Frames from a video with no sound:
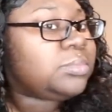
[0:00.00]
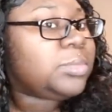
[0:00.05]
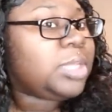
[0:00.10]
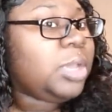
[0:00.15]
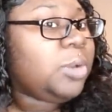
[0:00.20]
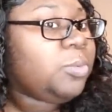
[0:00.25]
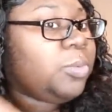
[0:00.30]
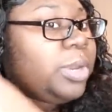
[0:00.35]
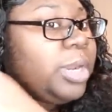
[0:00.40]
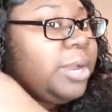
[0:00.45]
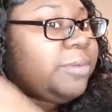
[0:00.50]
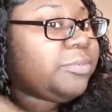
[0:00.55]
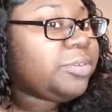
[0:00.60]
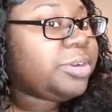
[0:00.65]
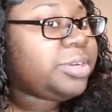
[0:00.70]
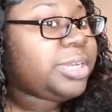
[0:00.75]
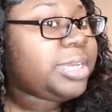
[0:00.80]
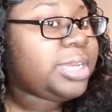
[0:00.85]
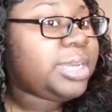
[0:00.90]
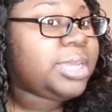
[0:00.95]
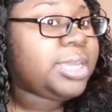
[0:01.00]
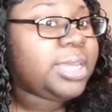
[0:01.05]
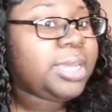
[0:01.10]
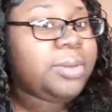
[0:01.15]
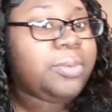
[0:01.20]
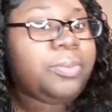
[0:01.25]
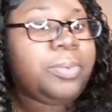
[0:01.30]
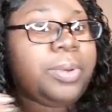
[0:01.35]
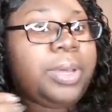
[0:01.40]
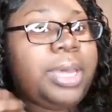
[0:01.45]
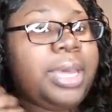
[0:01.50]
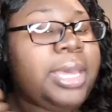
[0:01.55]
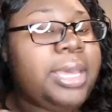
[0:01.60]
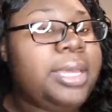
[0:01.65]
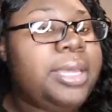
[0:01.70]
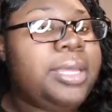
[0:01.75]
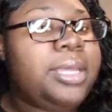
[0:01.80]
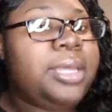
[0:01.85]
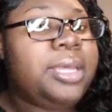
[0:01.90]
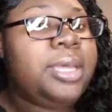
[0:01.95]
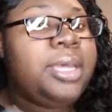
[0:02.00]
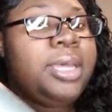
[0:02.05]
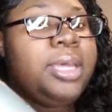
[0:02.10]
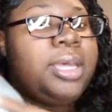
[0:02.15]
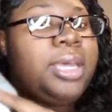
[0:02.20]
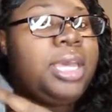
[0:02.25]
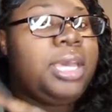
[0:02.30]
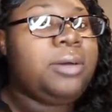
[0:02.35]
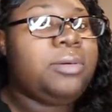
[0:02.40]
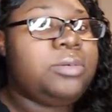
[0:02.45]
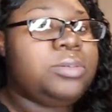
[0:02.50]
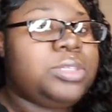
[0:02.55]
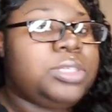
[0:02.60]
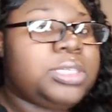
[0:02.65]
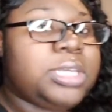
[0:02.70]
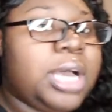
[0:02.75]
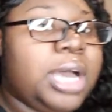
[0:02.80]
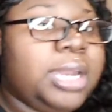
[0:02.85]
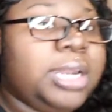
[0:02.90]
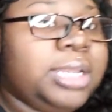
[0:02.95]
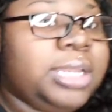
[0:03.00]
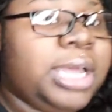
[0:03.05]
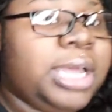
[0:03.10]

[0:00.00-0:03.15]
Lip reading: and whatever didn't get wet, it will just kind of